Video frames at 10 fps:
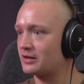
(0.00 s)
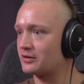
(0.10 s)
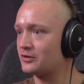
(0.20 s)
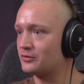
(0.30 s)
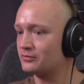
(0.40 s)
Can,
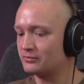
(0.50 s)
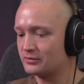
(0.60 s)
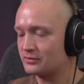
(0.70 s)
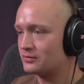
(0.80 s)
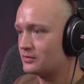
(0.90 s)
can you,
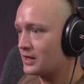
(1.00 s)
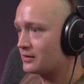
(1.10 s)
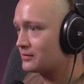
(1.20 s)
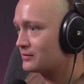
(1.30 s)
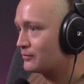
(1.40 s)

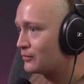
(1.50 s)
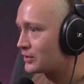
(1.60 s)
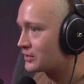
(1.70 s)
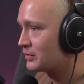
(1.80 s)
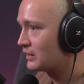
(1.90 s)
yeah, what
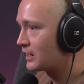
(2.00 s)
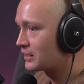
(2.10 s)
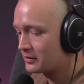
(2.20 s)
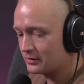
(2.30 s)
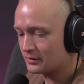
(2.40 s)
has it been
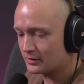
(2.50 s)
like?